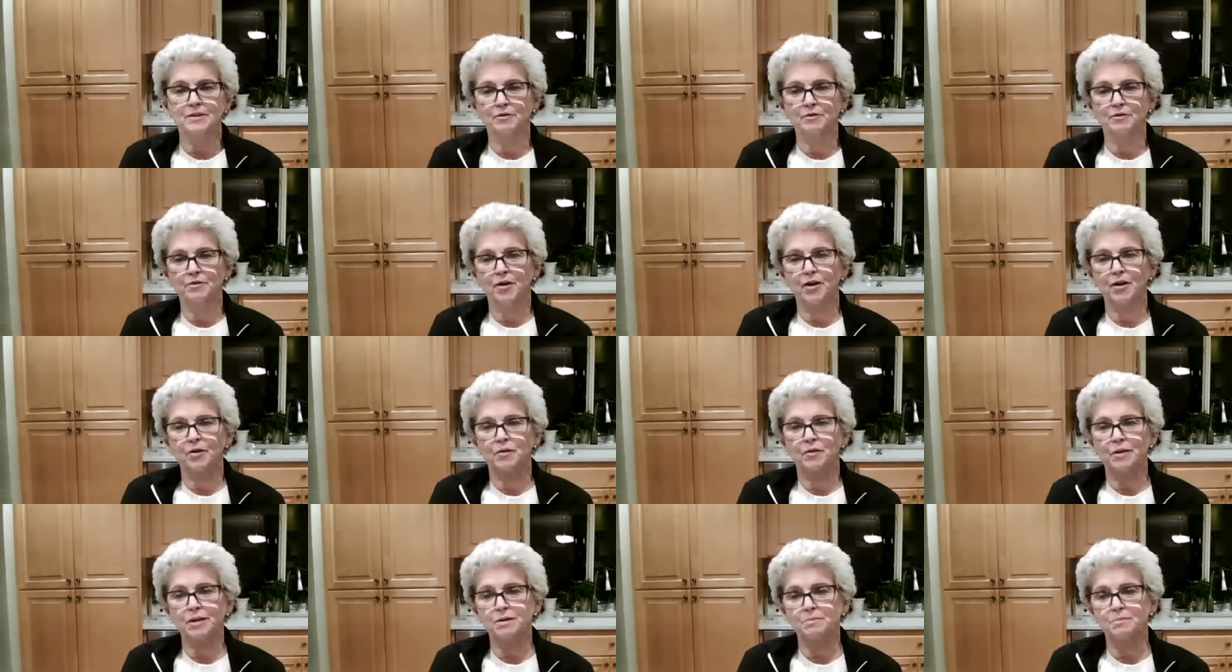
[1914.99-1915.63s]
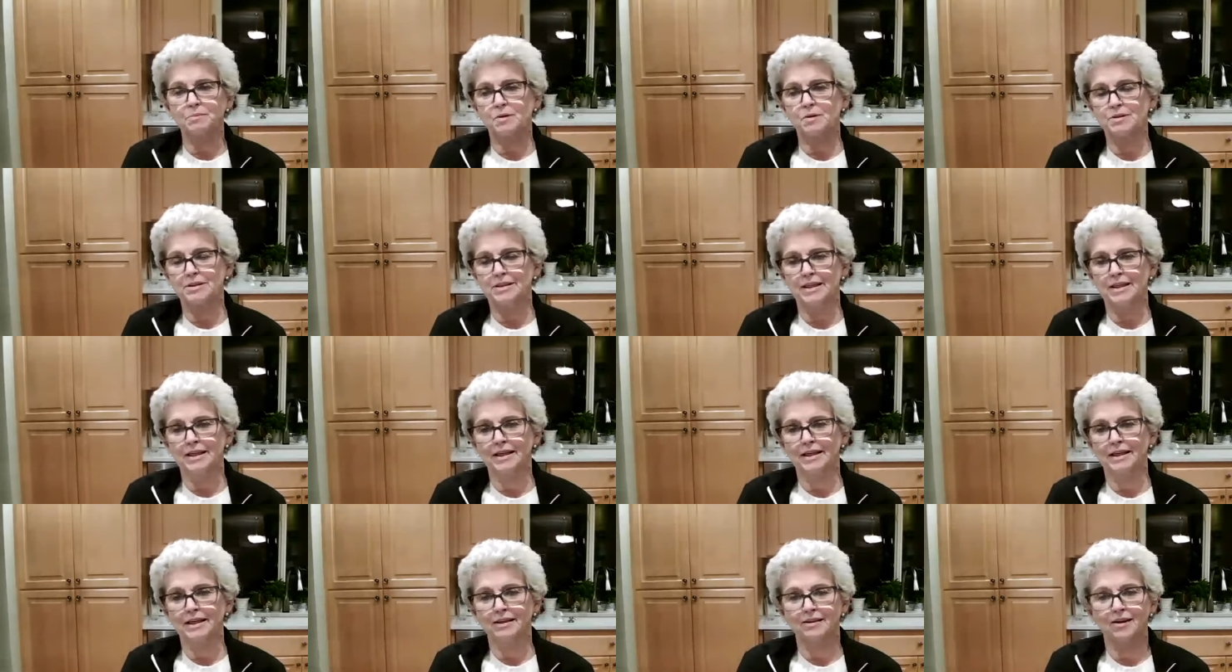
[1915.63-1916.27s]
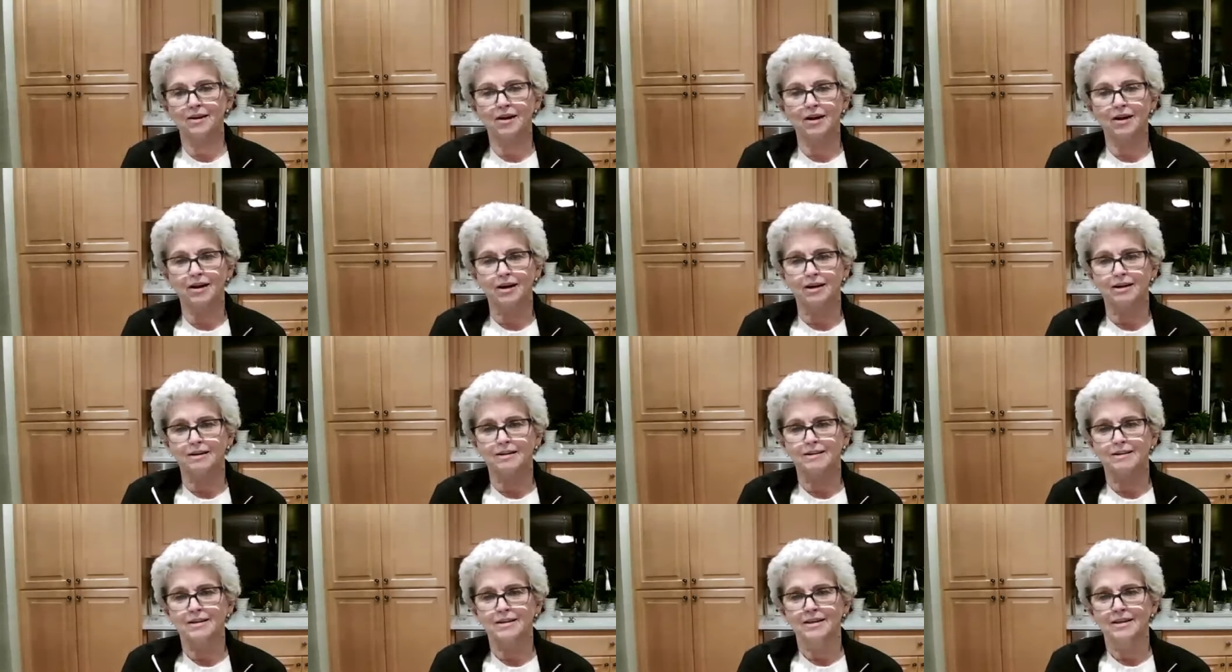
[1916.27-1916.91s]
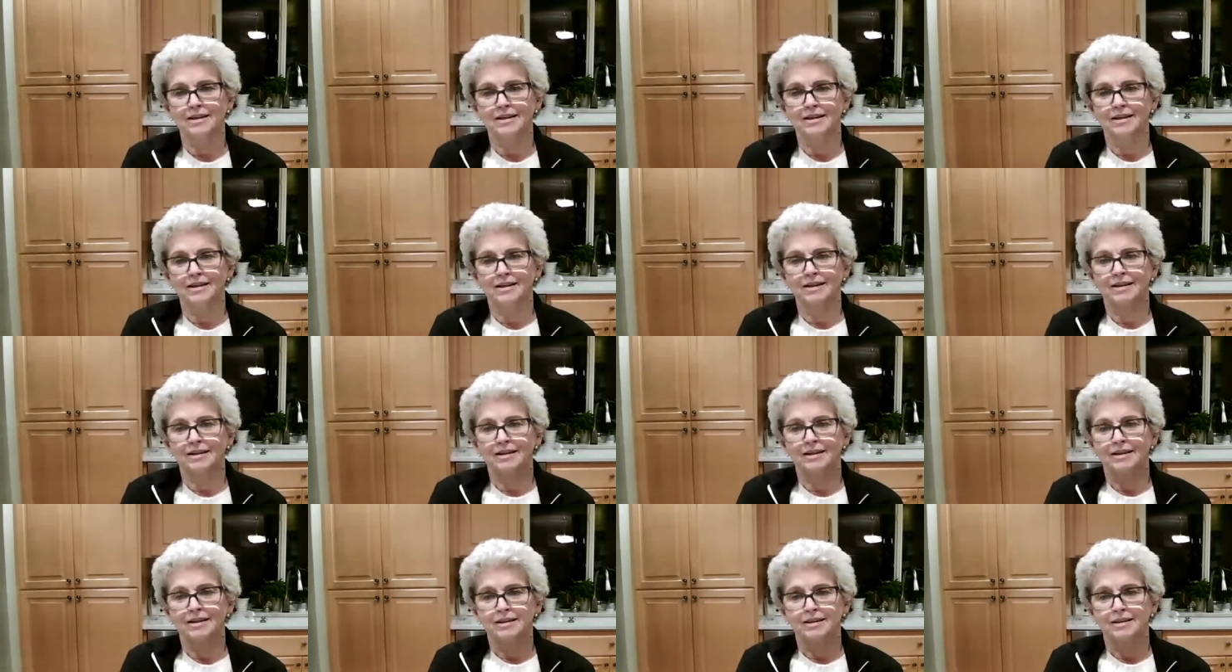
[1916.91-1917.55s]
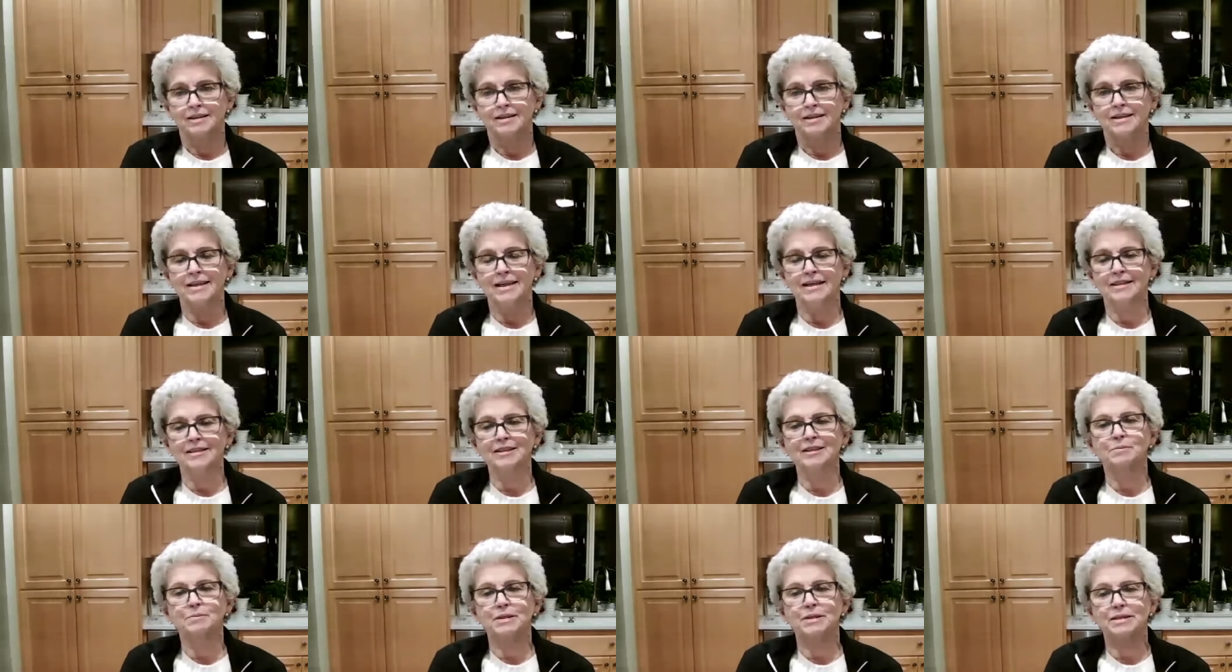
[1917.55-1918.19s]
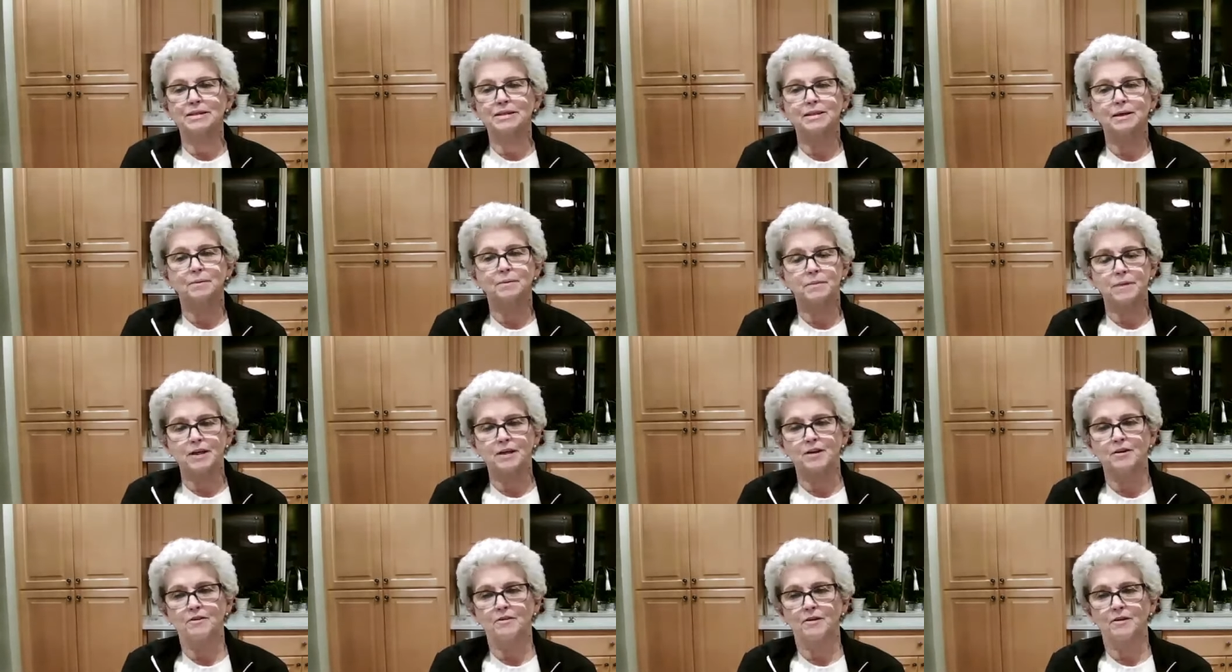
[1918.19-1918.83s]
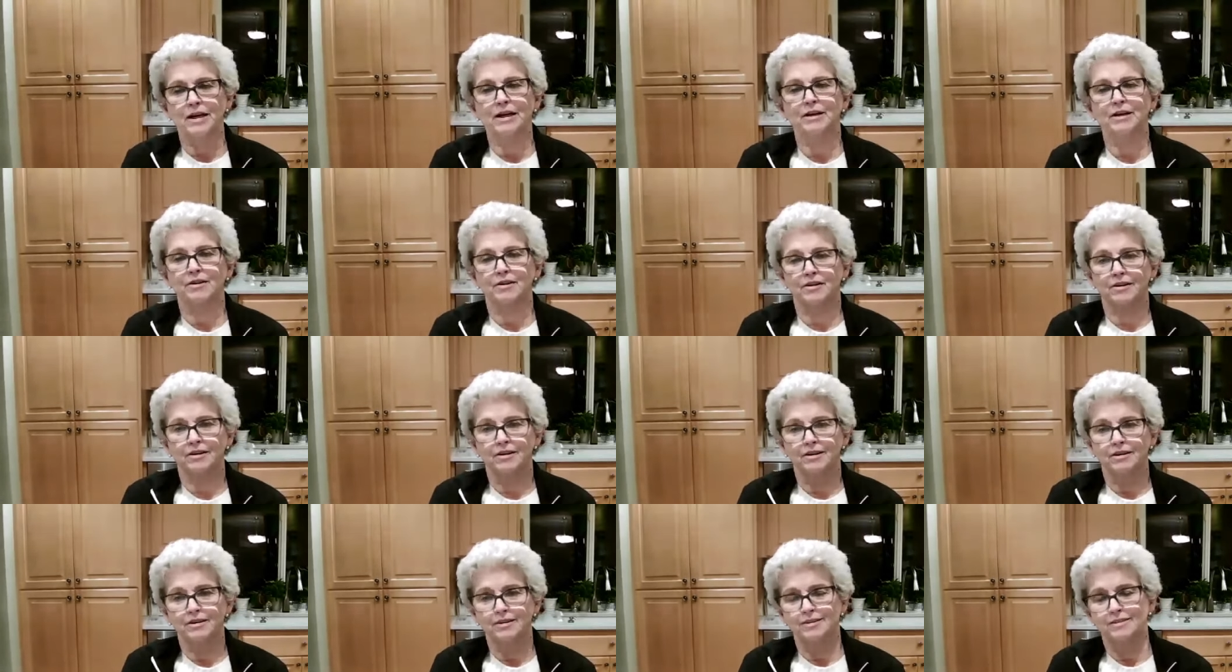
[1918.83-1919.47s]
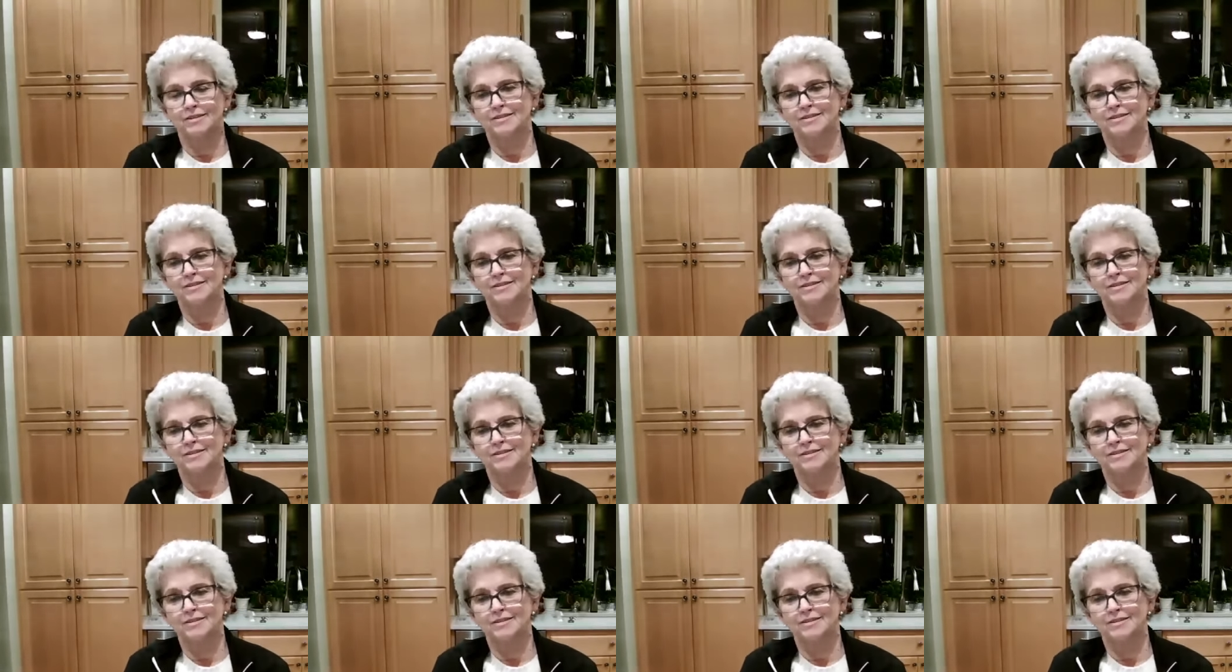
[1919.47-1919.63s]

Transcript: they were following the Mosaic law. He has to be something greater.